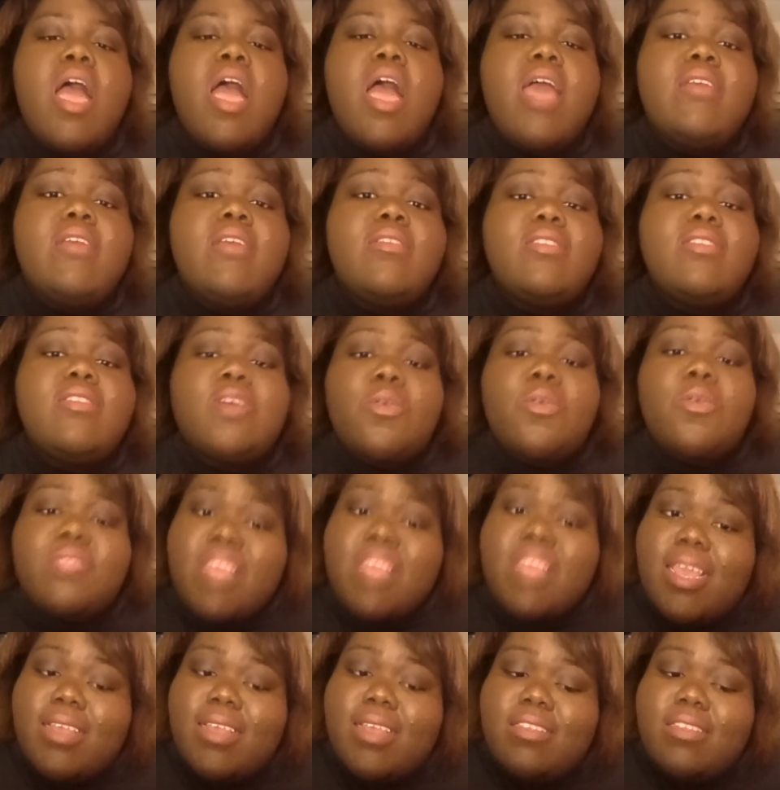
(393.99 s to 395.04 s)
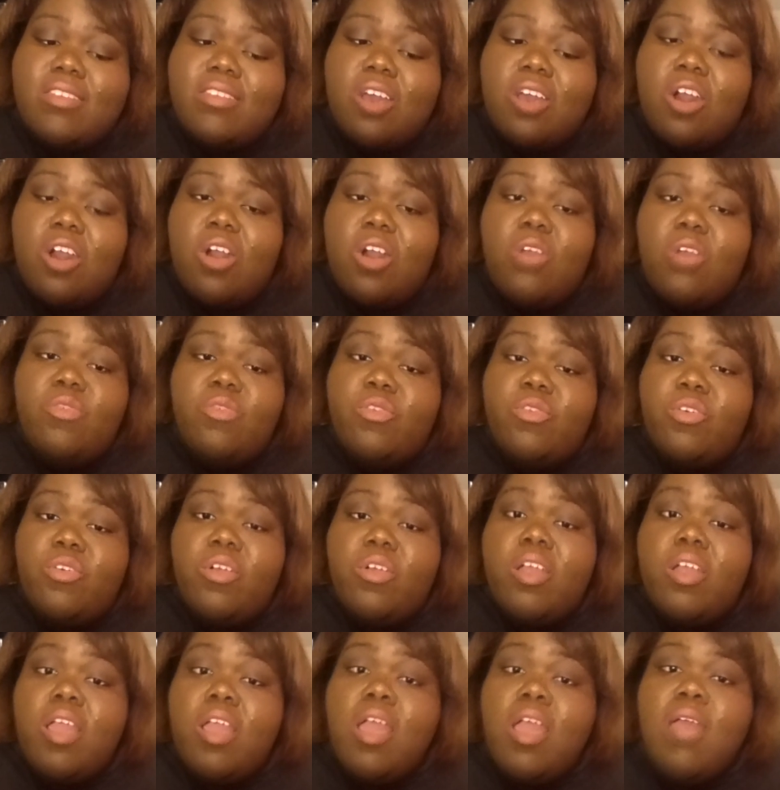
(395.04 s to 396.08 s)
And so that is all
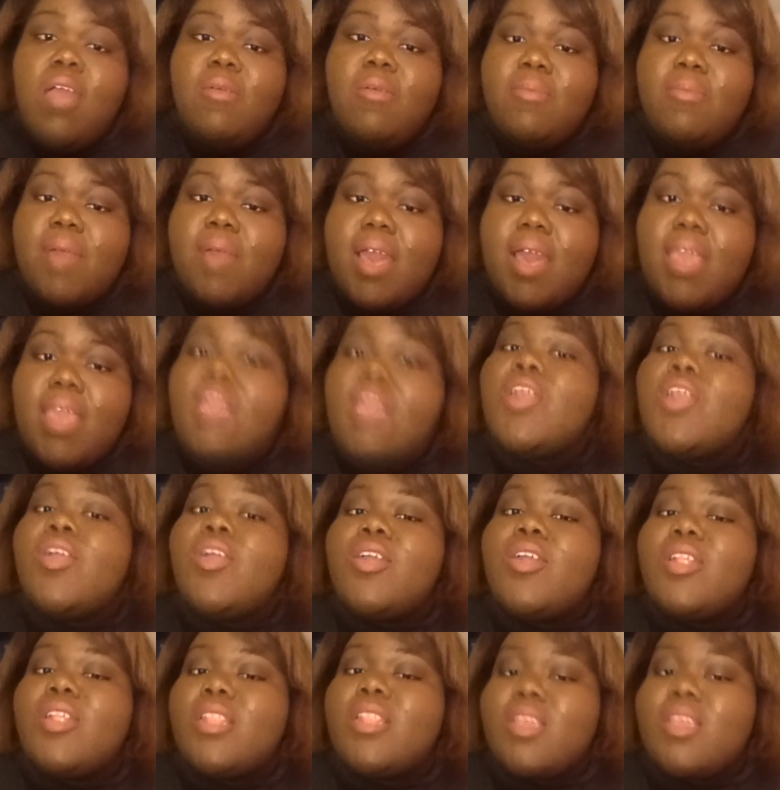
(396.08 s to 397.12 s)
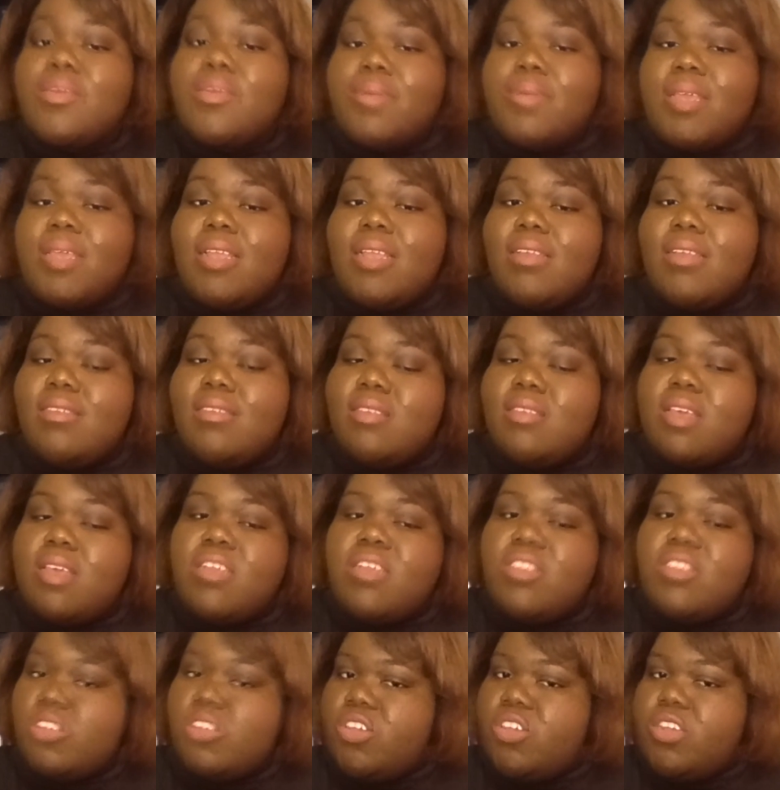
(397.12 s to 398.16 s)
for my currently reading
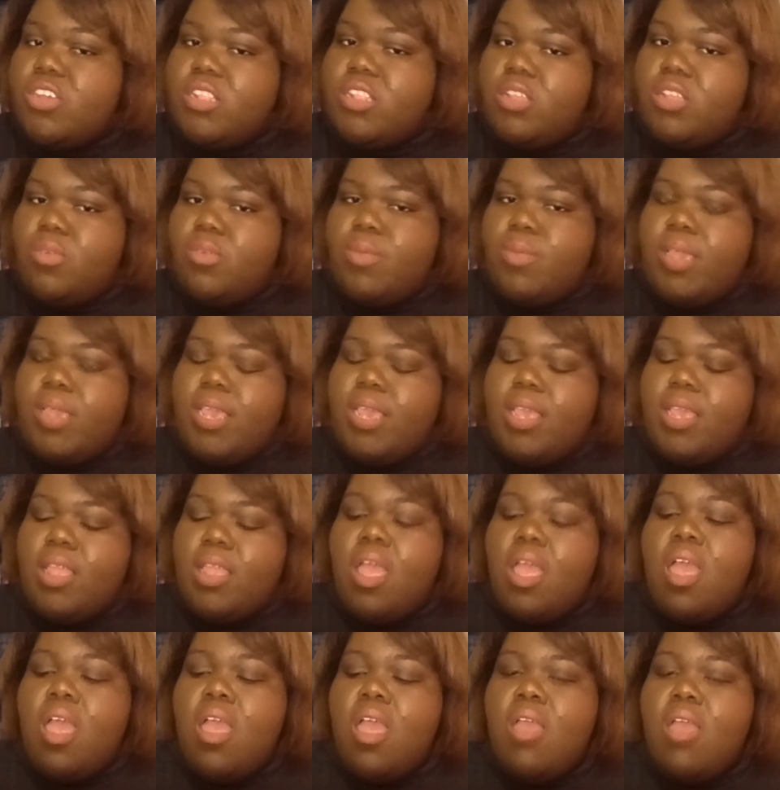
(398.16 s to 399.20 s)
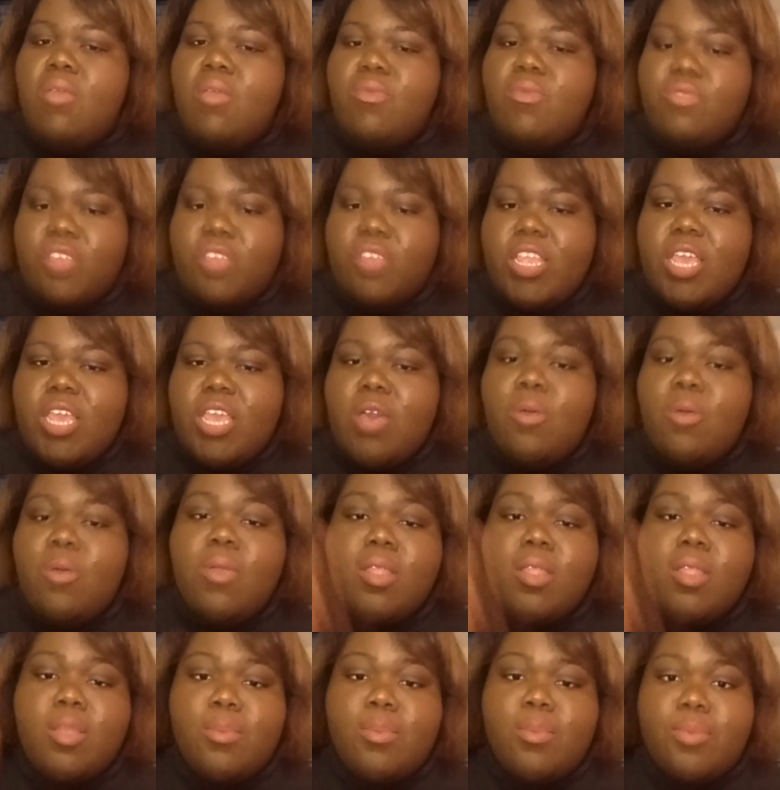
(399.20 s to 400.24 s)
/ currently read video
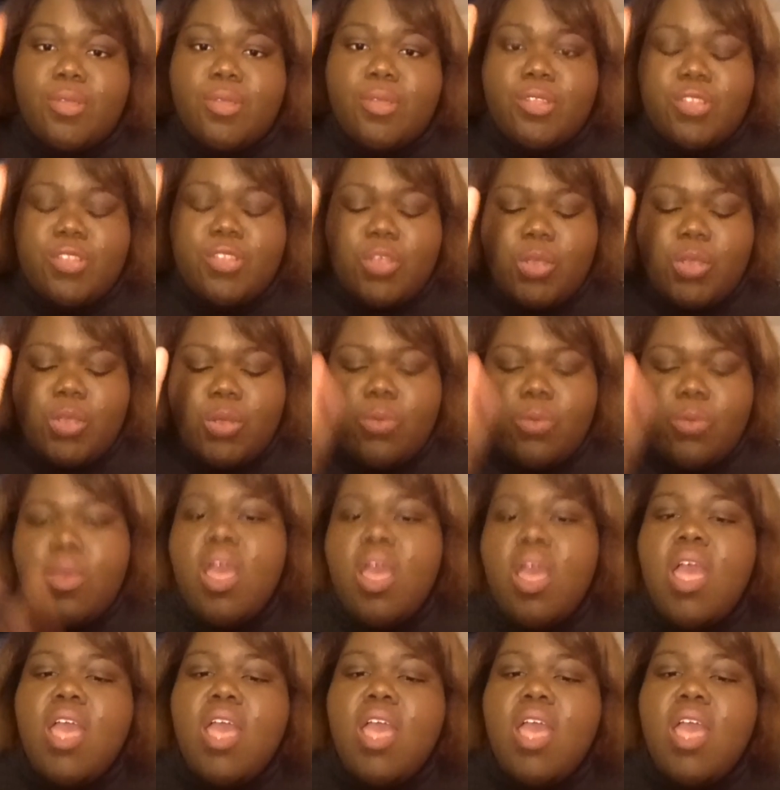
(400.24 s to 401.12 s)
number 2.